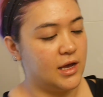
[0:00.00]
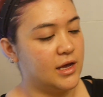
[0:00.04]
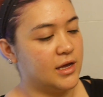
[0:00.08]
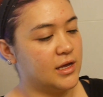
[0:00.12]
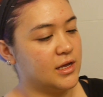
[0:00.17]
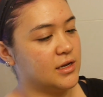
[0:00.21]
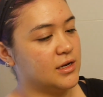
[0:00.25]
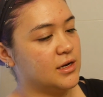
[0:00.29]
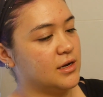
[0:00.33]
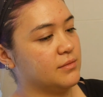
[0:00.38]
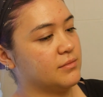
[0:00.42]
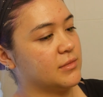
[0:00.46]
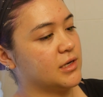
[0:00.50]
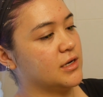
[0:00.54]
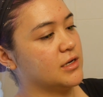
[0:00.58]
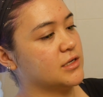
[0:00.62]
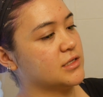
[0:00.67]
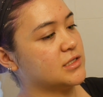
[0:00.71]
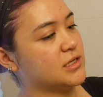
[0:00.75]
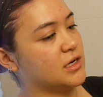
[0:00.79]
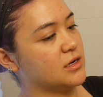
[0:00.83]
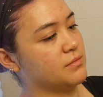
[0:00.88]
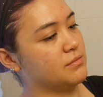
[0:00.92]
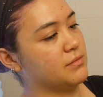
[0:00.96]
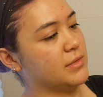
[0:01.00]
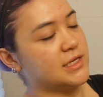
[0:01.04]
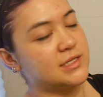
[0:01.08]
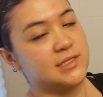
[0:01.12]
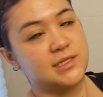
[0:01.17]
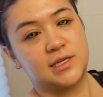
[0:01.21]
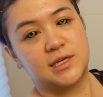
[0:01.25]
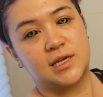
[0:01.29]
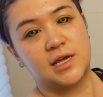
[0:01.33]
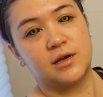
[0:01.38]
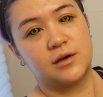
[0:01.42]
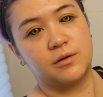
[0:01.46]
and I'm gonna start
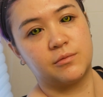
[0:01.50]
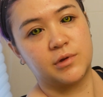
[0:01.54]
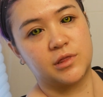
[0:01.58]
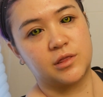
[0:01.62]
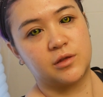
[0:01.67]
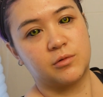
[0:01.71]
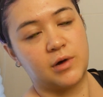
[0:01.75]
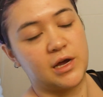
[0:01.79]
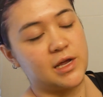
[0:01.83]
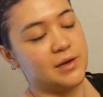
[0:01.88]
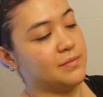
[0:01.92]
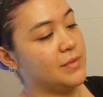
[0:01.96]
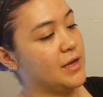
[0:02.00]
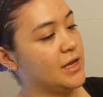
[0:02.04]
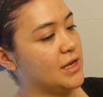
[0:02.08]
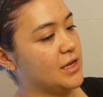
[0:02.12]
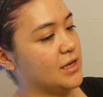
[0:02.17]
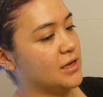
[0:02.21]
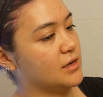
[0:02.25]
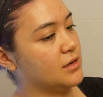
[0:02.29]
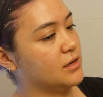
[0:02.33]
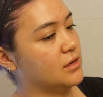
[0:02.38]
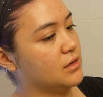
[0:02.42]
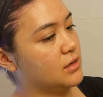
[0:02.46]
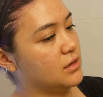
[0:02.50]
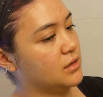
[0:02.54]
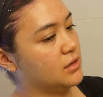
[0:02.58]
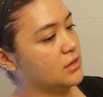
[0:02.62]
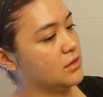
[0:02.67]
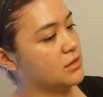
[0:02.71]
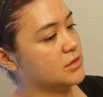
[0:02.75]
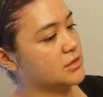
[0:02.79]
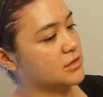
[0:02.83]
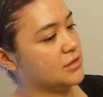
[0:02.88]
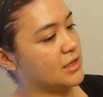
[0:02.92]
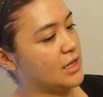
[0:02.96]
mixing it with the white paint
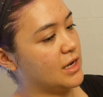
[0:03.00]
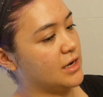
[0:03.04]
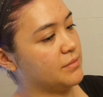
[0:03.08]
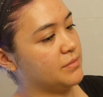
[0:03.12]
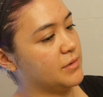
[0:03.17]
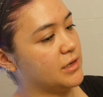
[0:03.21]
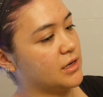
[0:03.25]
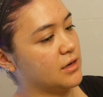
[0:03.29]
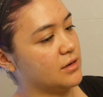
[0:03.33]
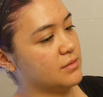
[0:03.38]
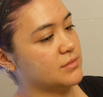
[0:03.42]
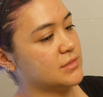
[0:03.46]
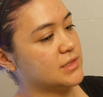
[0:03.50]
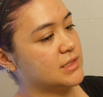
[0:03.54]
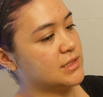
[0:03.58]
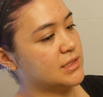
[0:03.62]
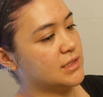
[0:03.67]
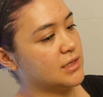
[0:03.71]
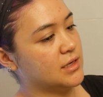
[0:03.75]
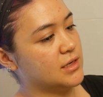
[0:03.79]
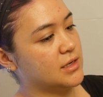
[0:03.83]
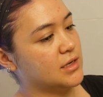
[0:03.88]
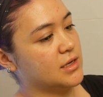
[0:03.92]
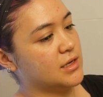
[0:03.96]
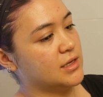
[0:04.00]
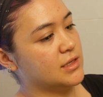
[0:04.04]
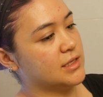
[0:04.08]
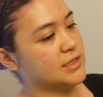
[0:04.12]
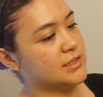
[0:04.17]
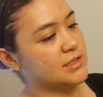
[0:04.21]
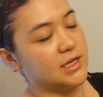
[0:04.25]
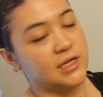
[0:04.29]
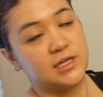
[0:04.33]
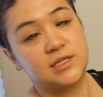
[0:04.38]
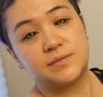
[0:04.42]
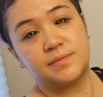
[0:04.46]
so that it becomes this
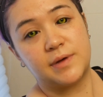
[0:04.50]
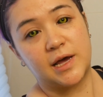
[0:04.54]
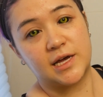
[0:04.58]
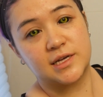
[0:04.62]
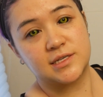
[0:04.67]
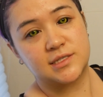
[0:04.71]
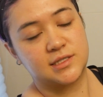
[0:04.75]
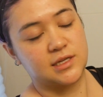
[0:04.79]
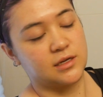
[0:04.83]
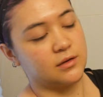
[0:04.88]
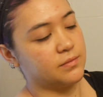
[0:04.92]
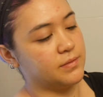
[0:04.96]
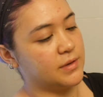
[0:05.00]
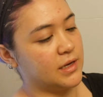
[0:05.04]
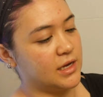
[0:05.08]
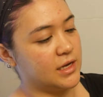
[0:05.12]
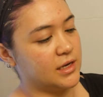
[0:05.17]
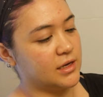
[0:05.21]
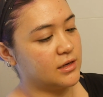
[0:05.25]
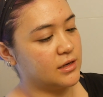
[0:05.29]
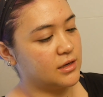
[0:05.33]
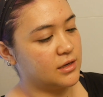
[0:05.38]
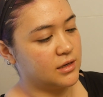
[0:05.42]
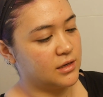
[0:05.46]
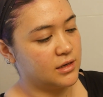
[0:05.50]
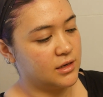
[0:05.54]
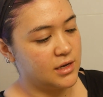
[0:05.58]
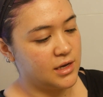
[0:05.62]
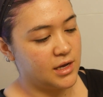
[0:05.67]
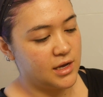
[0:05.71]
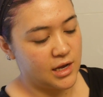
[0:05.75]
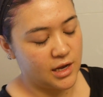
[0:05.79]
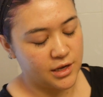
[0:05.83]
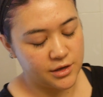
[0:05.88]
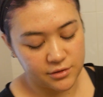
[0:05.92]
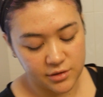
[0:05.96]
nice pastel pink.
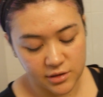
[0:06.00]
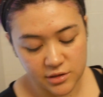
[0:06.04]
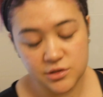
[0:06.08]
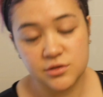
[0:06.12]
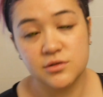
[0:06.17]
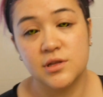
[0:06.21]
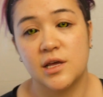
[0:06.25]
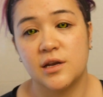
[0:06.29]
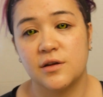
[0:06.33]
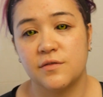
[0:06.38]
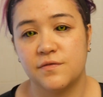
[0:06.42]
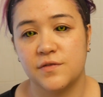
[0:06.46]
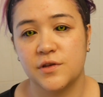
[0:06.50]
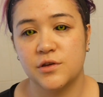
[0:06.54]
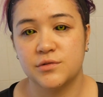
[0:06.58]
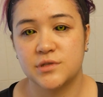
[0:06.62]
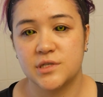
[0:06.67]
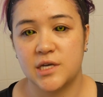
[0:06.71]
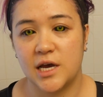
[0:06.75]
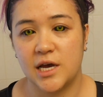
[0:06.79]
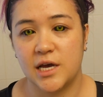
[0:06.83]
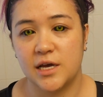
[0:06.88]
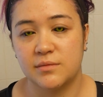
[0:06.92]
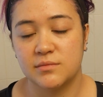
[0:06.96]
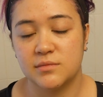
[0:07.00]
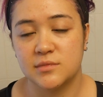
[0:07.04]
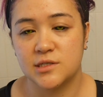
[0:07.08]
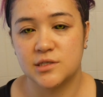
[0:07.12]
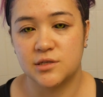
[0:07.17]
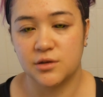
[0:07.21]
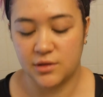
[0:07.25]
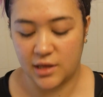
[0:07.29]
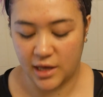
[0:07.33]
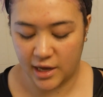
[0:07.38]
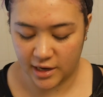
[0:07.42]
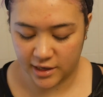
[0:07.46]
And you can do that a few times
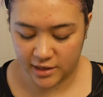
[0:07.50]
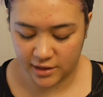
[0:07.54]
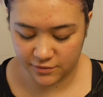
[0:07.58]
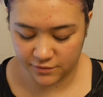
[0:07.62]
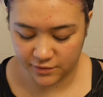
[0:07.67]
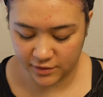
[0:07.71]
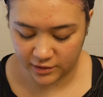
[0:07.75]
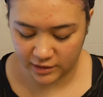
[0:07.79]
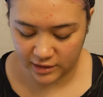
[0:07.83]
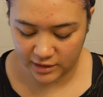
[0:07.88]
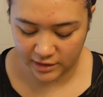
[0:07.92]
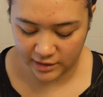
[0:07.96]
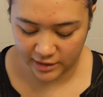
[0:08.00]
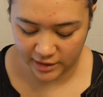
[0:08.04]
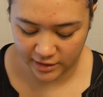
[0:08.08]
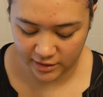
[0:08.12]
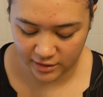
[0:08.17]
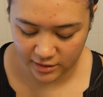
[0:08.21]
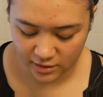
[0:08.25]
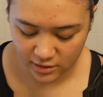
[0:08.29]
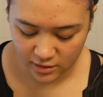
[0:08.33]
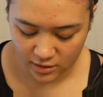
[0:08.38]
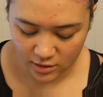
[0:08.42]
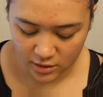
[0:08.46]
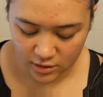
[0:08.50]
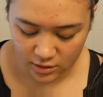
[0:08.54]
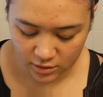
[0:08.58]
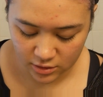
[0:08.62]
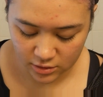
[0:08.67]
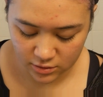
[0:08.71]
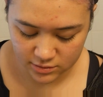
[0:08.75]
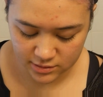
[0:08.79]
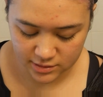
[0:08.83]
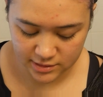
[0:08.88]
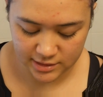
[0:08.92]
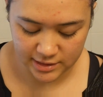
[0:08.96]
so that it really like
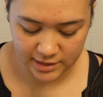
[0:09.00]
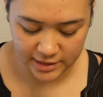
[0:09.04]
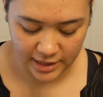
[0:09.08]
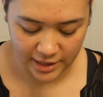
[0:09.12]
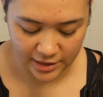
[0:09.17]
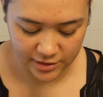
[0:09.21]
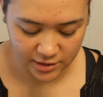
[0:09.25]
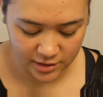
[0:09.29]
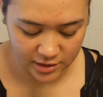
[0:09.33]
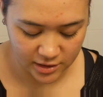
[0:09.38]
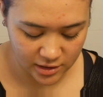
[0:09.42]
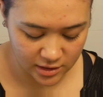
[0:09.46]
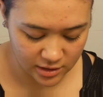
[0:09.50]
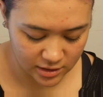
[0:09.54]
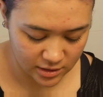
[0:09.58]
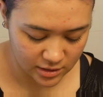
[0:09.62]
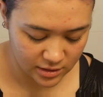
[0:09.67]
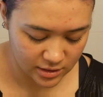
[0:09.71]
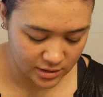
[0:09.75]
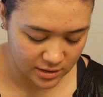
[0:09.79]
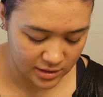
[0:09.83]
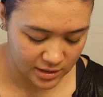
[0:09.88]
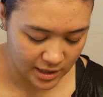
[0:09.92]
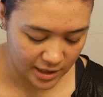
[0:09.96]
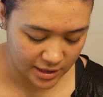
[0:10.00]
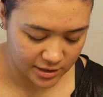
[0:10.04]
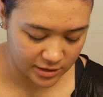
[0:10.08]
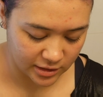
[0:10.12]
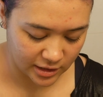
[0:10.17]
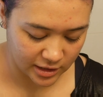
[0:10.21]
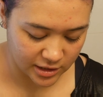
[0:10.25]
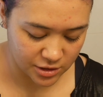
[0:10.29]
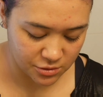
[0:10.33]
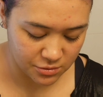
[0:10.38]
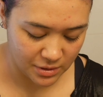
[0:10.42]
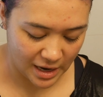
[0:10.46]
goes together and
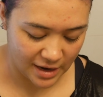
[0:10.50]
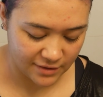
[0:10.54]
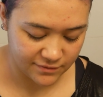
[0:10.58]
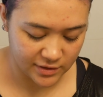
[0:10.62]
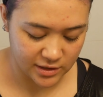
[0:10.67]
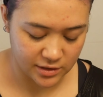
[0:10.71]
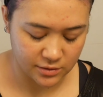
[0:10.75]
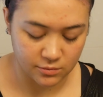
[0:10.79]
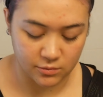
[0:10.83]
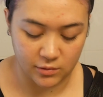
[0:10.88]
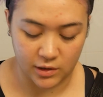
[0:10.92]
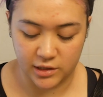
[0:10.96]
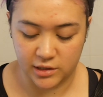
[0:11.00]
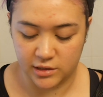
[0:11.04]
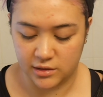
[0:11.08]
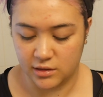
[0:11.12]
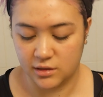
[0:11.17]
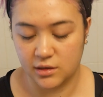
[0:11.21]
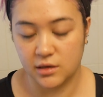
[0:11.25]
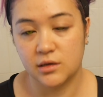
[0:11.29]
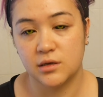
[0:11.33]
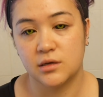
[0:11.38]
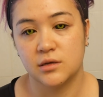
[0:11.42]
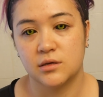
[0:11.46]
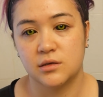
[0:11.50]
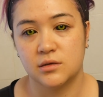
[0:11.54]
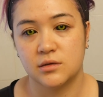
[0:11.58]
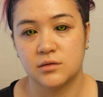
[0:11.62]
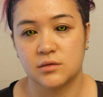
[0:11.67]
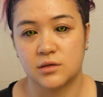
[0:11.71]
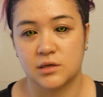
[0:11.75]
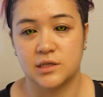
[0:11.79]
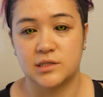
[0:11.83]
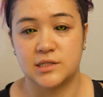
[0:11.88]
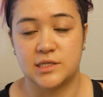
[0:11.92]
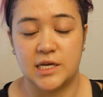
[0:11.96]
like you have it in one
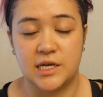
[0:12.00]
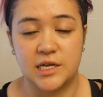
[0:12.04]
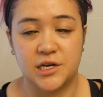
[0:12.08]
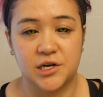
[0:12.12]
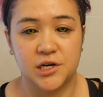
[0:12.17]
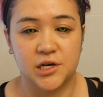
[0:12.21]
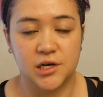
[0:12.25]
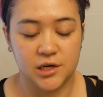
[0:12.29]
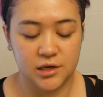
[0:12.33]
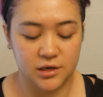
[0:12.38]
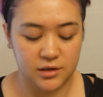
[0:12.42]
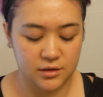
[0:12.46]
container.